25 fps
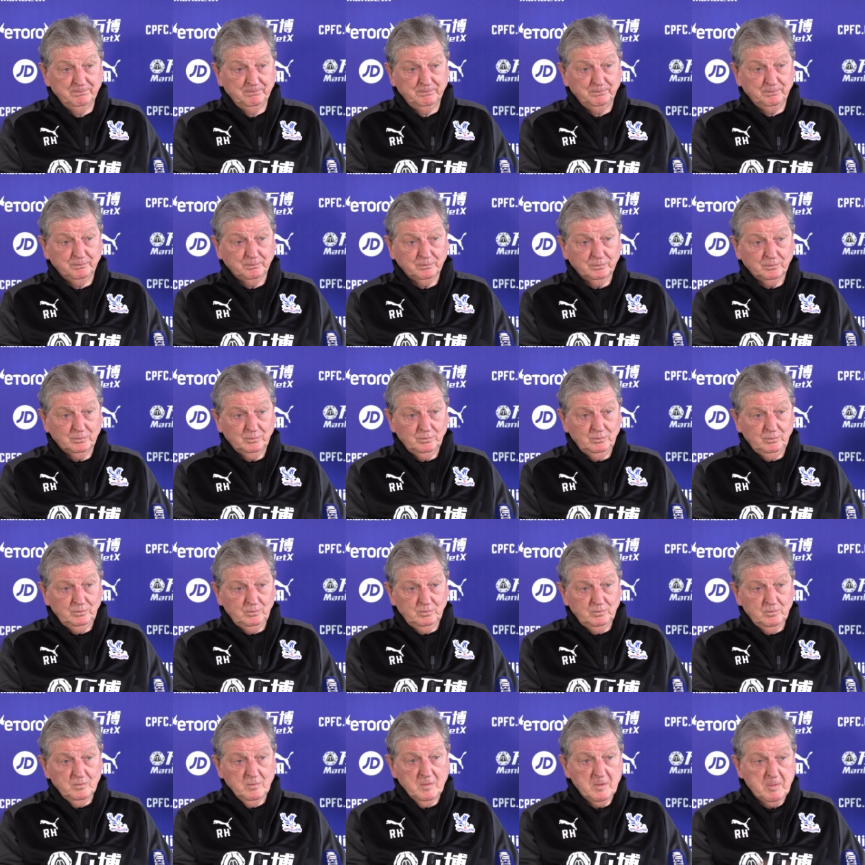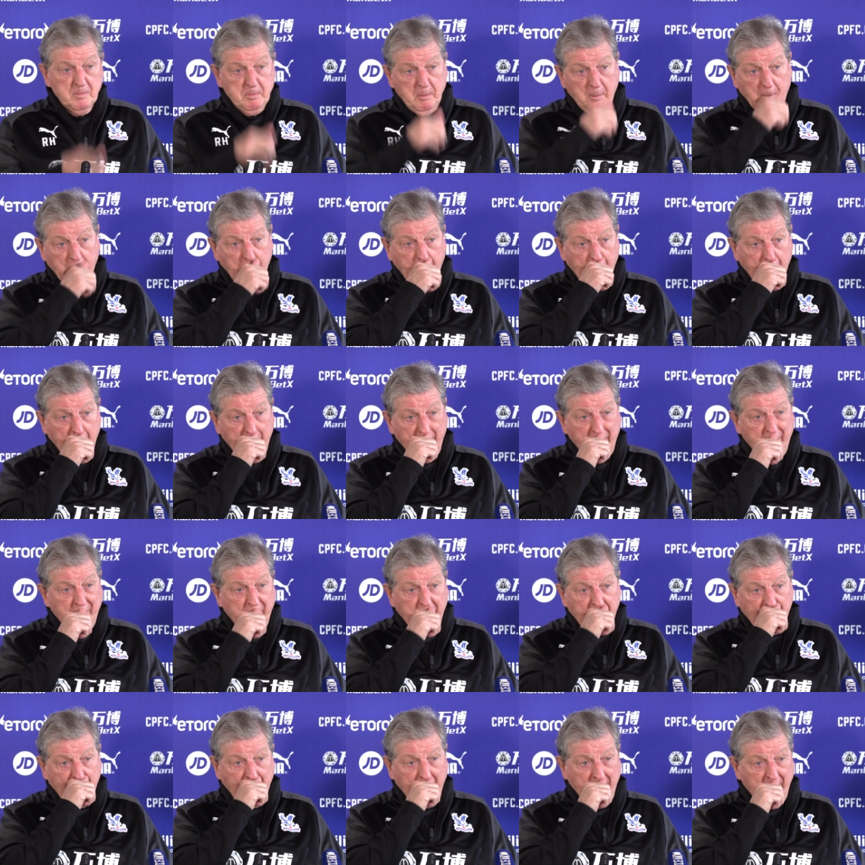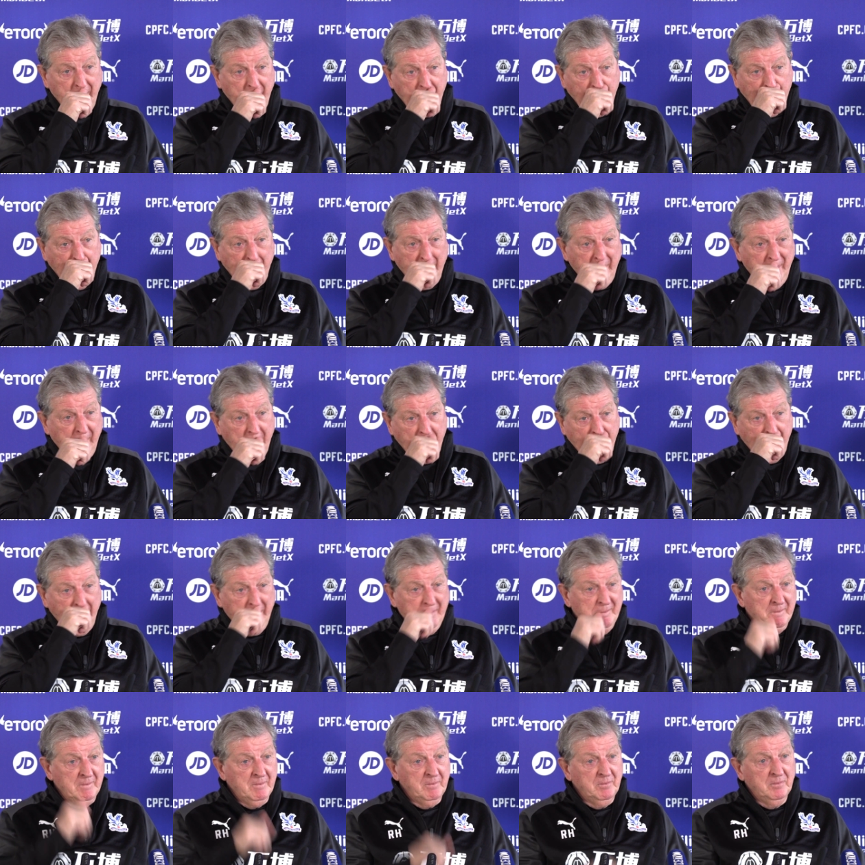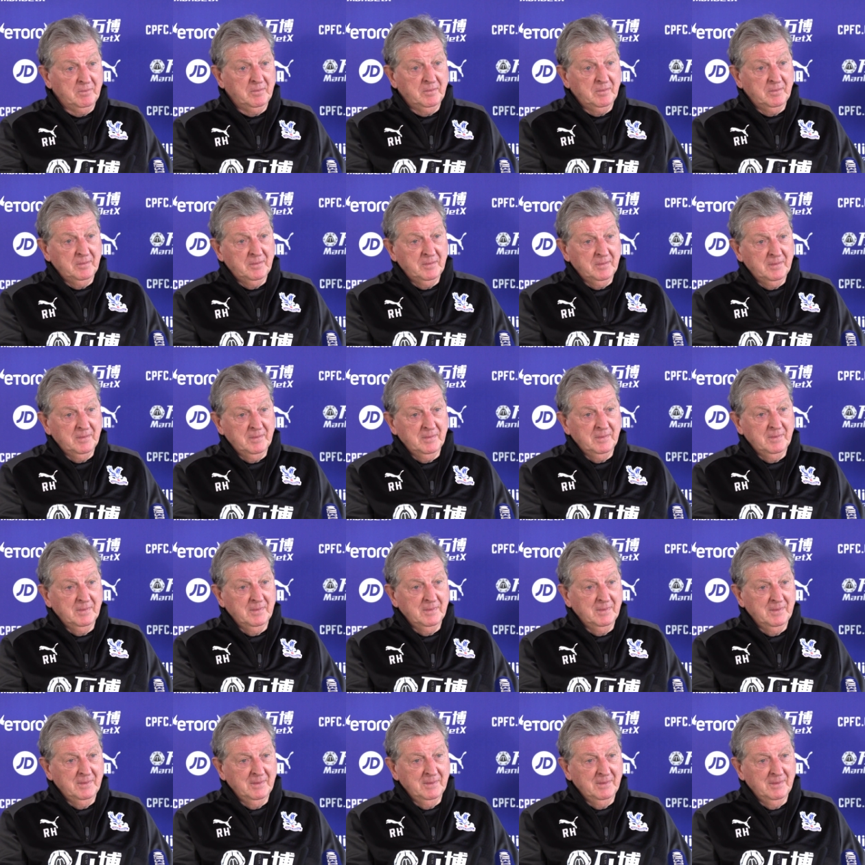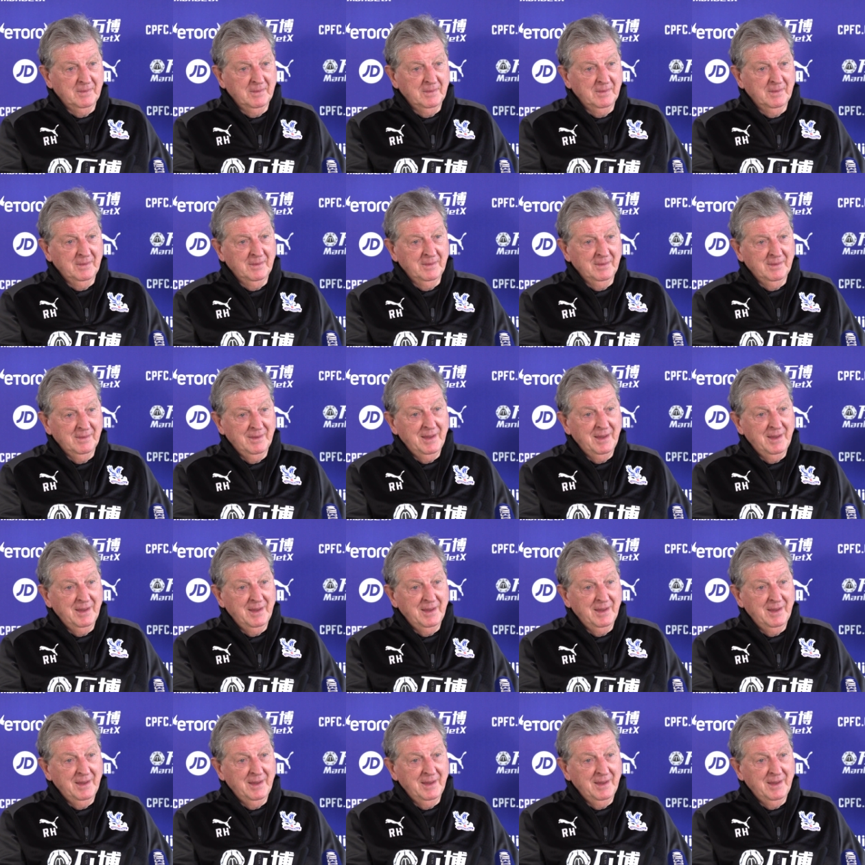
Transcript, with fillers: And I say exactly the same about you and how long you're wearing. as well.